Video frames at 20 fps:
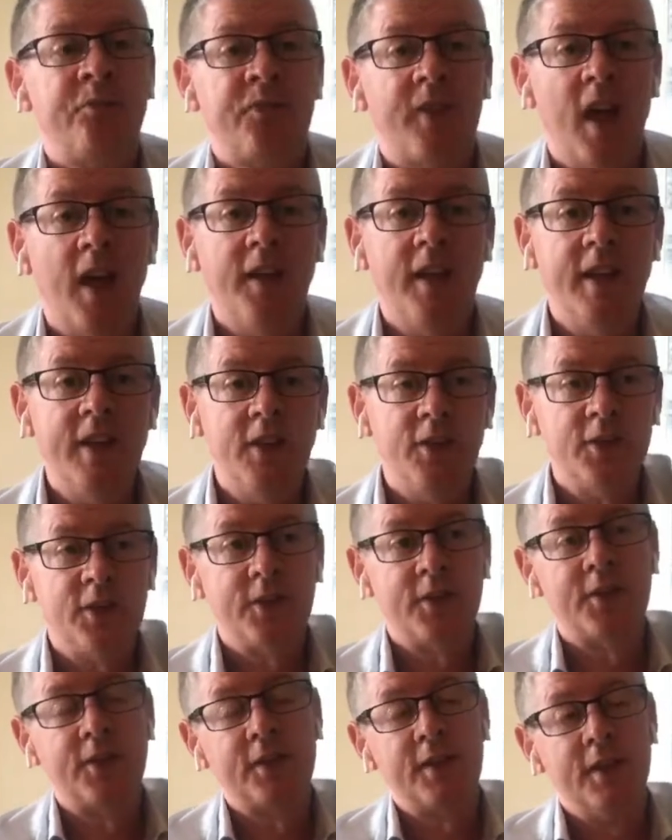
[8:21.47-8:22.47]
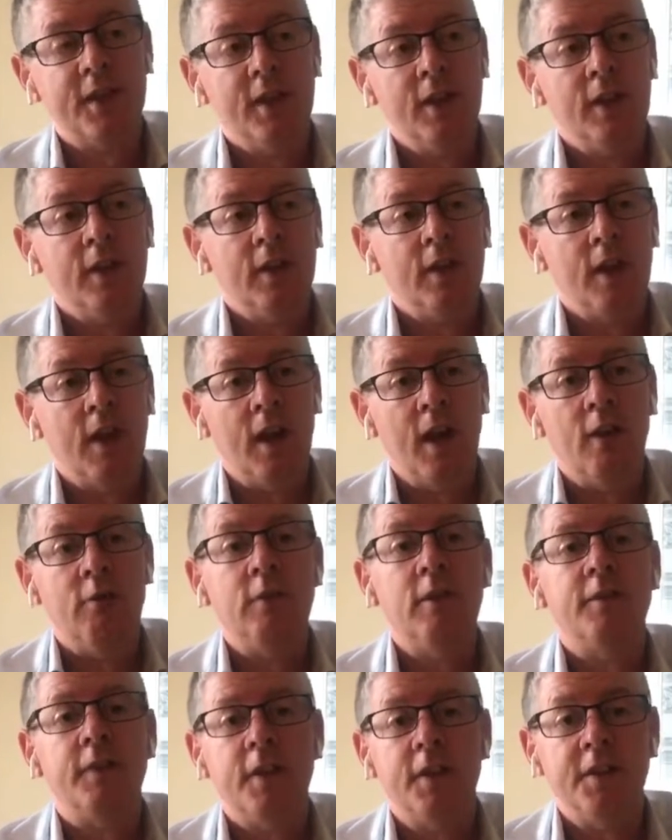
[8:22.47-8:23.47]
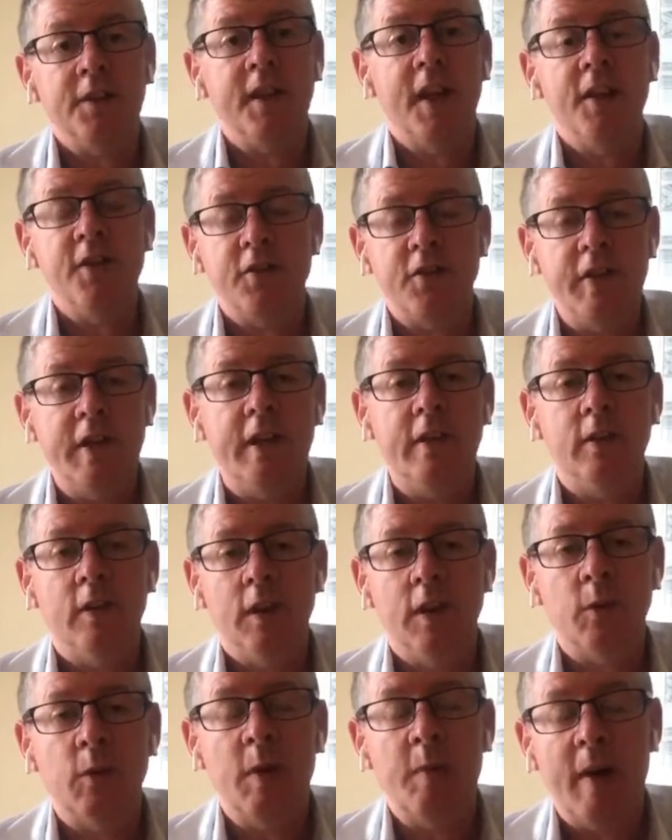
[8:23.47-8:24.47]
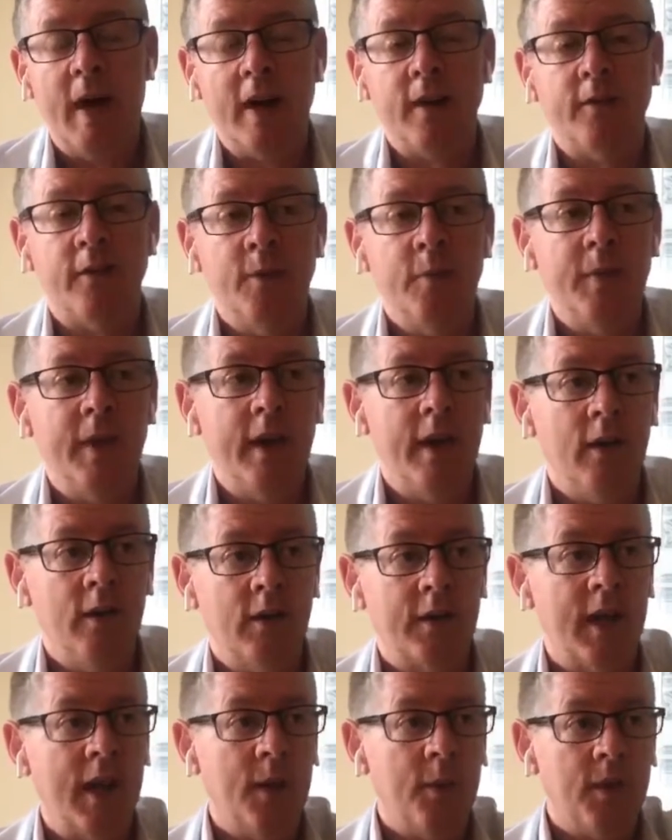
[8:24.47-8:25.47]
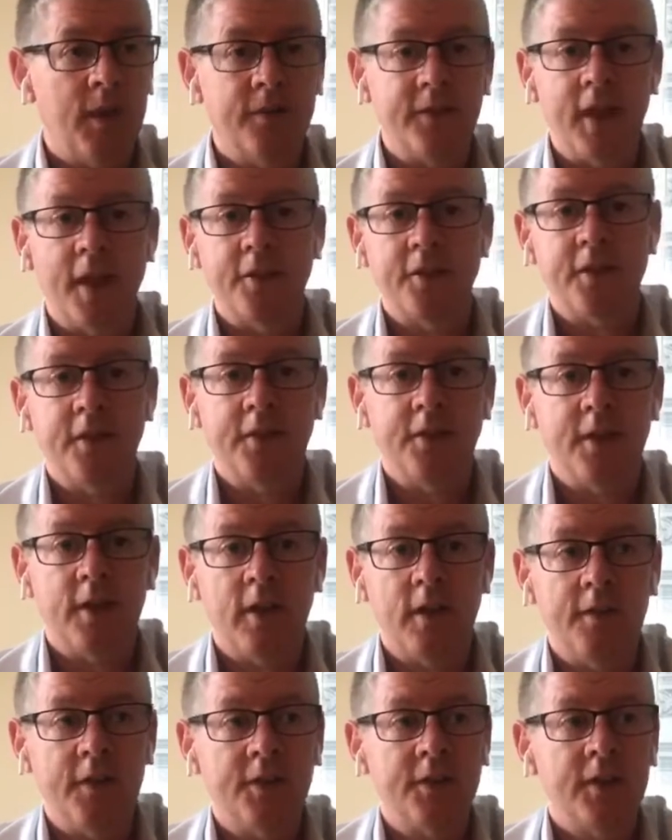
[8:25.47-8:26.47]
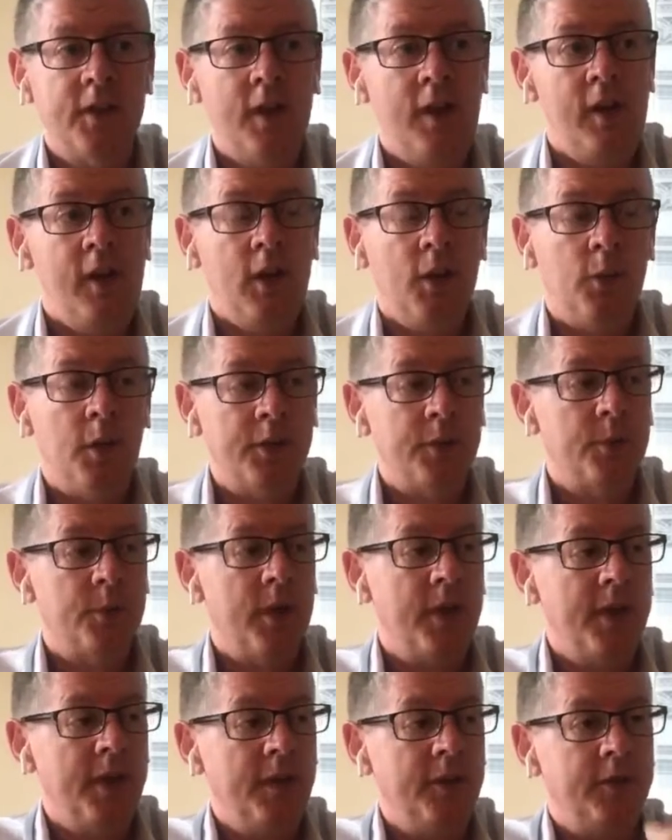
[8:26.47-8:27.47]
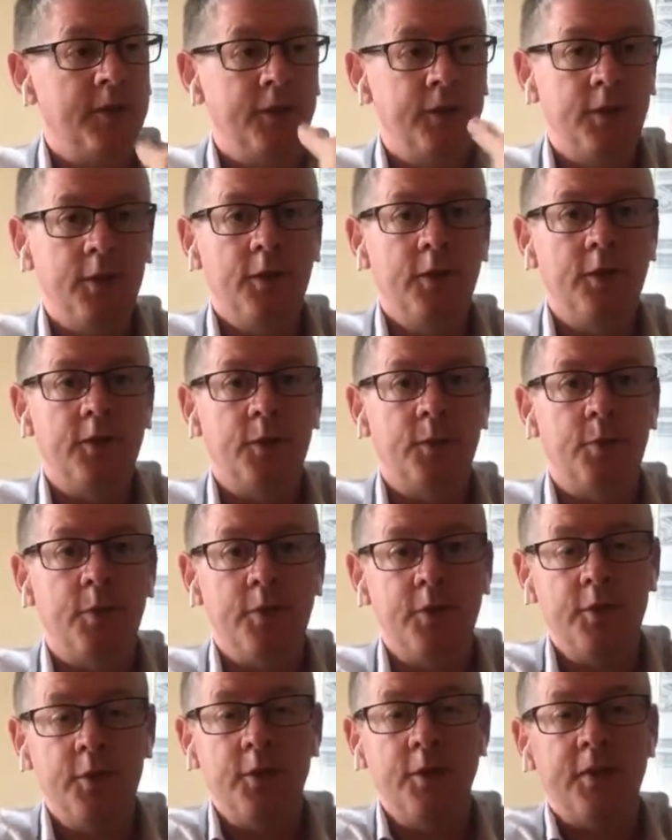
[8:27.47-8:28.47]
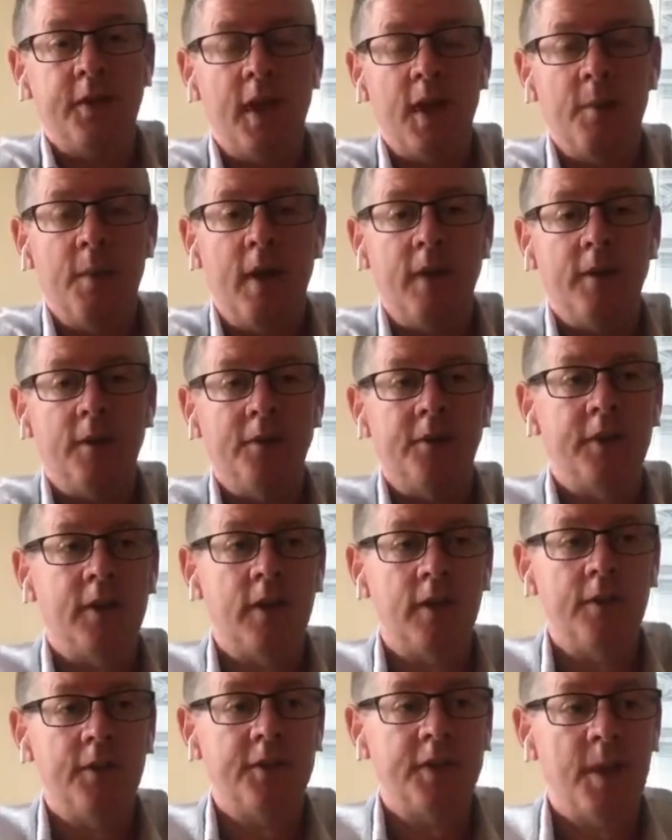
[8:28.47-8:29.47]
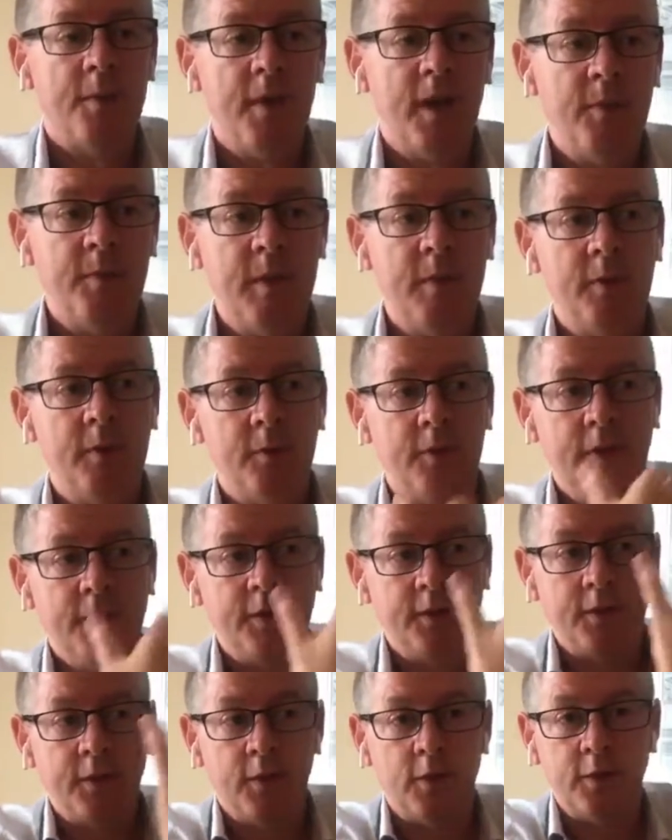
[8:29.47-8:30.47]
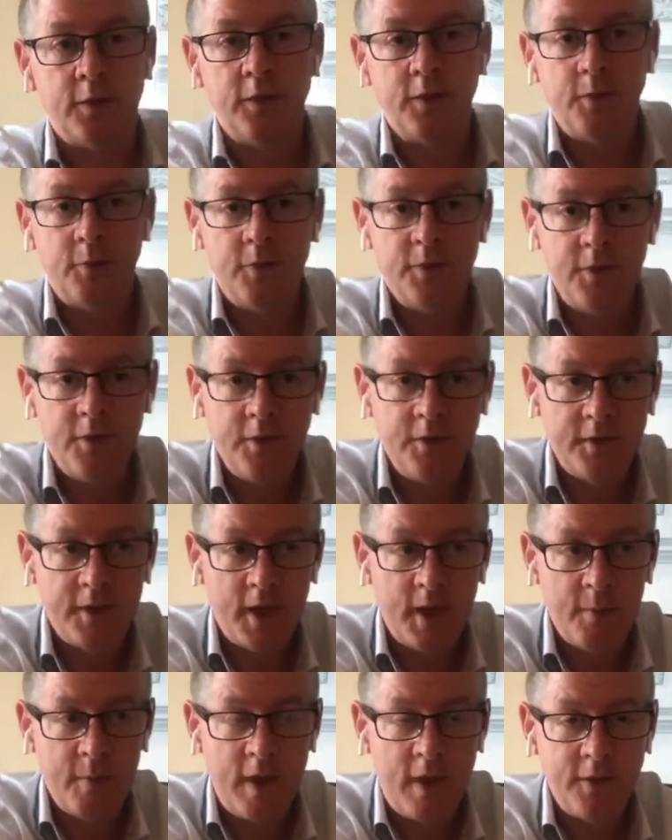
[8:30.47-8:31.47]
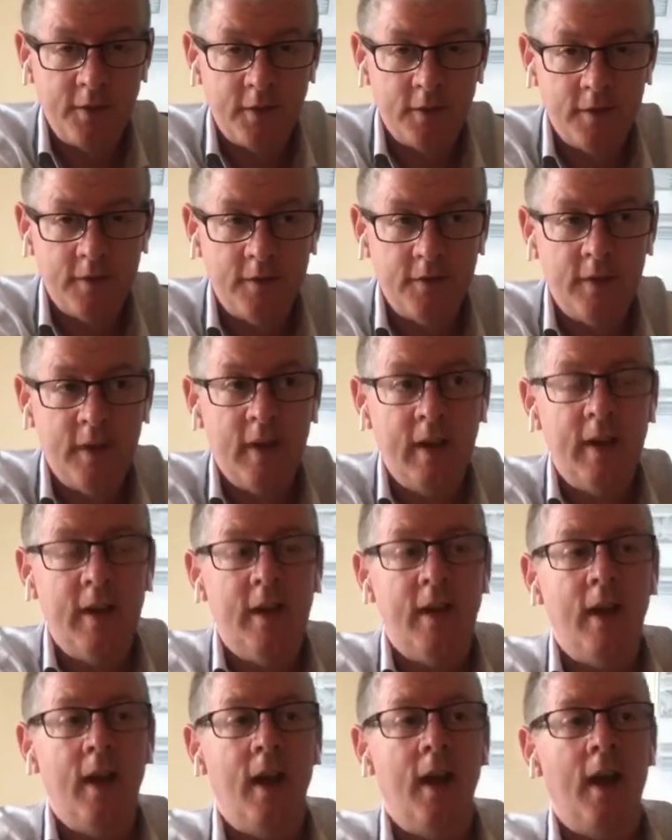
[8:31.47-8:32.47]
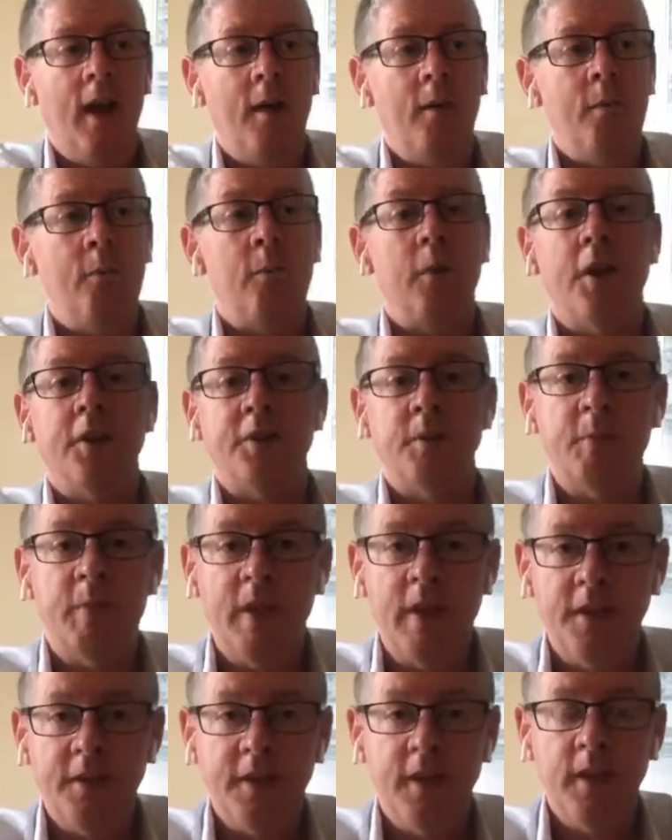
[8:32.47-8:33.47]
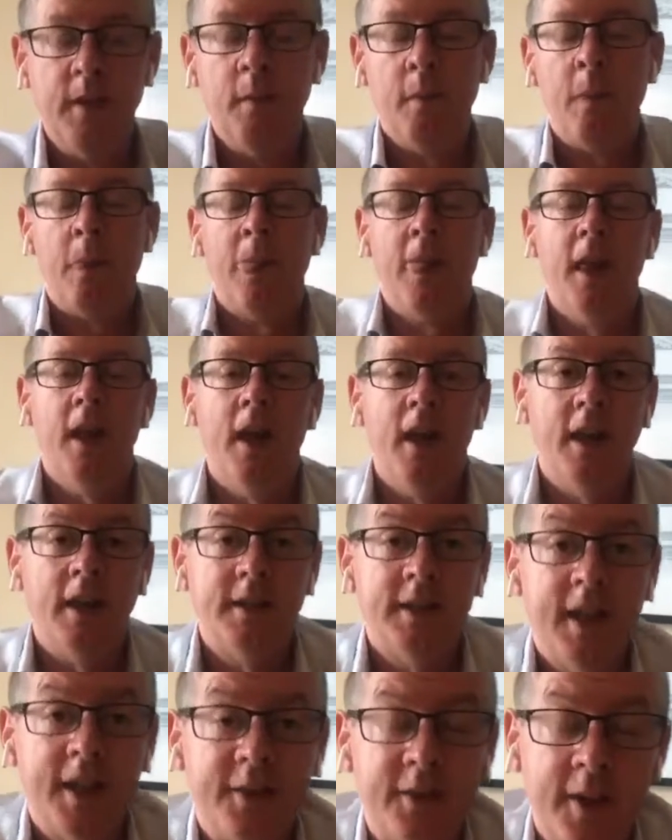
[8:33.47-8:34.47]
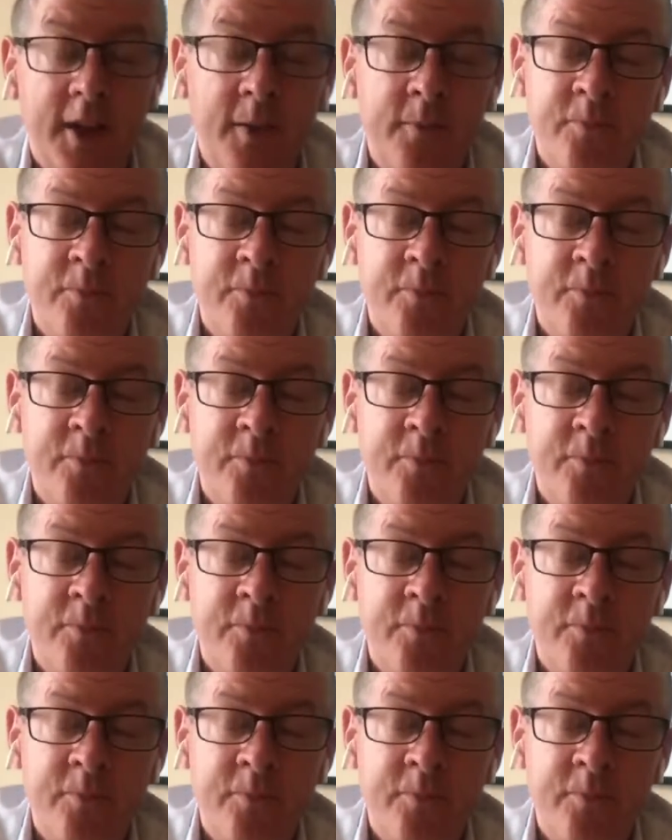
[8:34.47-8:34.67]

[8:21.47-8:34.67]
And then you just reverse engineer all the way back from there. Okay, well, if that's the service, what do I need to do to produce that amount of service? How many people do I need to talk to produce that amount of possibility, etc.